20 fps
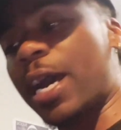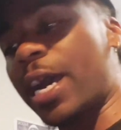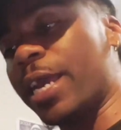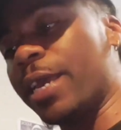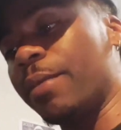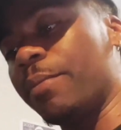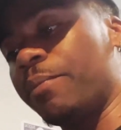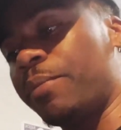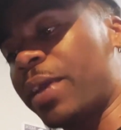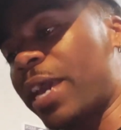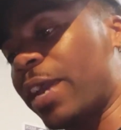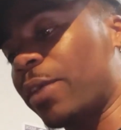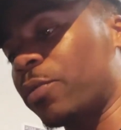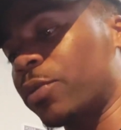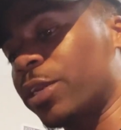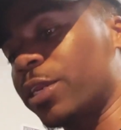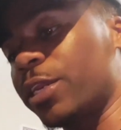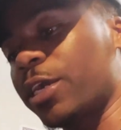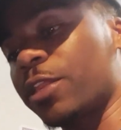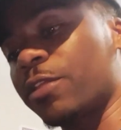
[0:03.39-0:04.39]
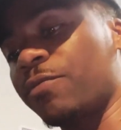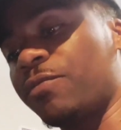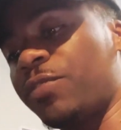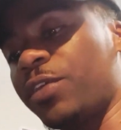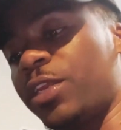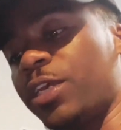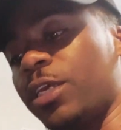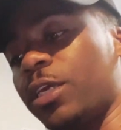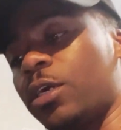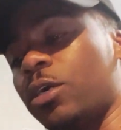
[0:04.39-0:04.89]
I am back with another
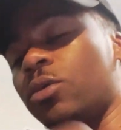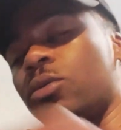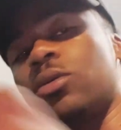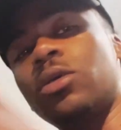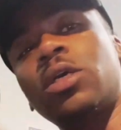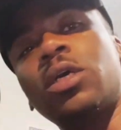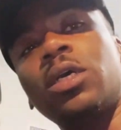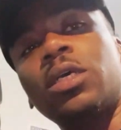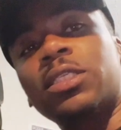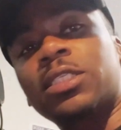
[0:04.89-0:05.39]
video.